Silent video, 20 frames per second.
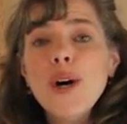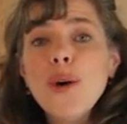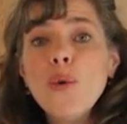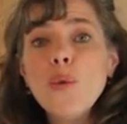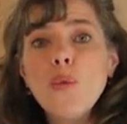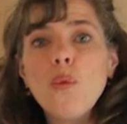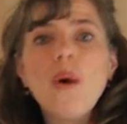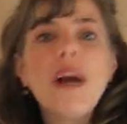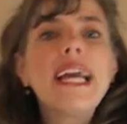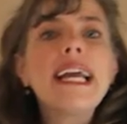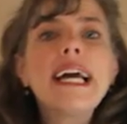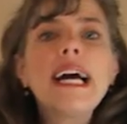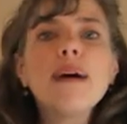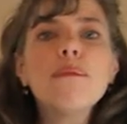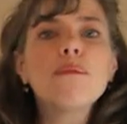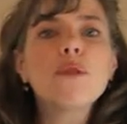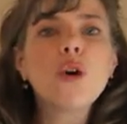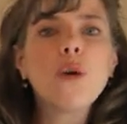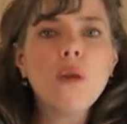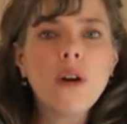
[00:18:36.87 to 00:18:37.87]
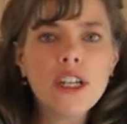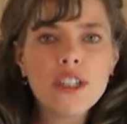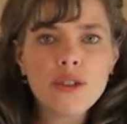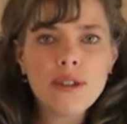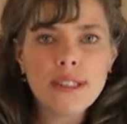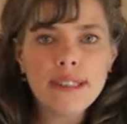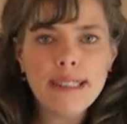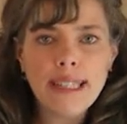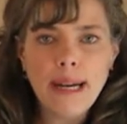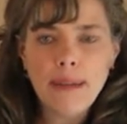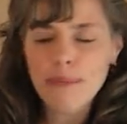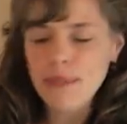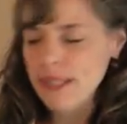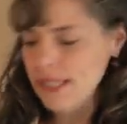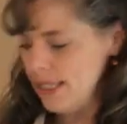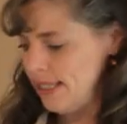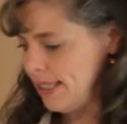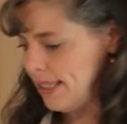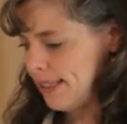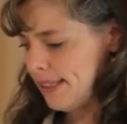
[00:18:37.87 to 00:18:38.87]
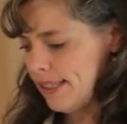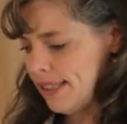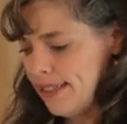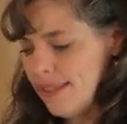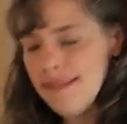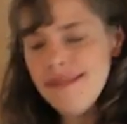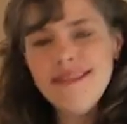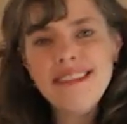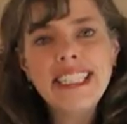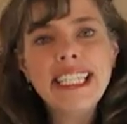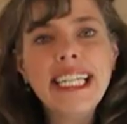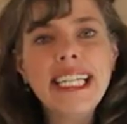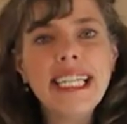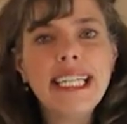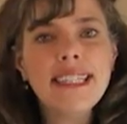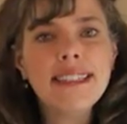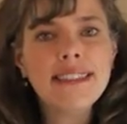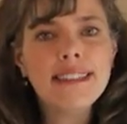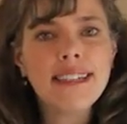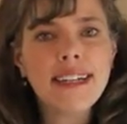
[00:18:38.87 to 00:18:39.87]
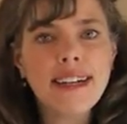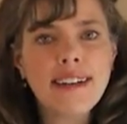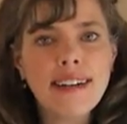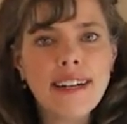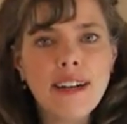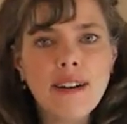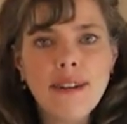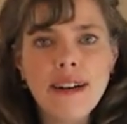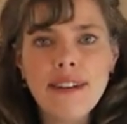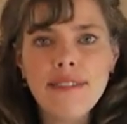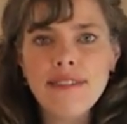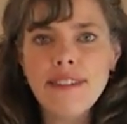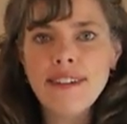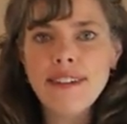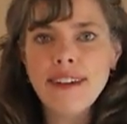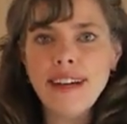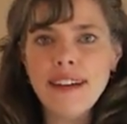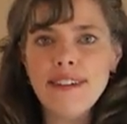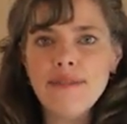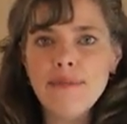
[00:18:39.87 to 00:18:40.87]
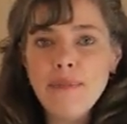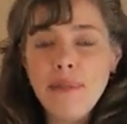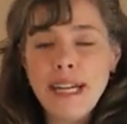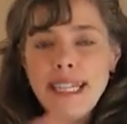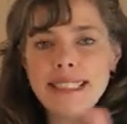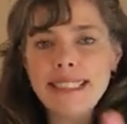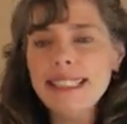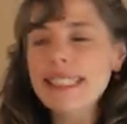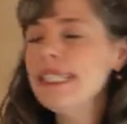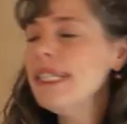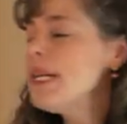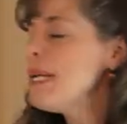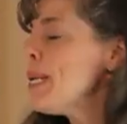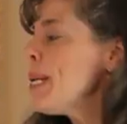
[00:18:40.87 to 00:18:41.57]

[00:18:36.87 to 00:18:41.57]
wake up quadriceps in this knee scenario I've painted.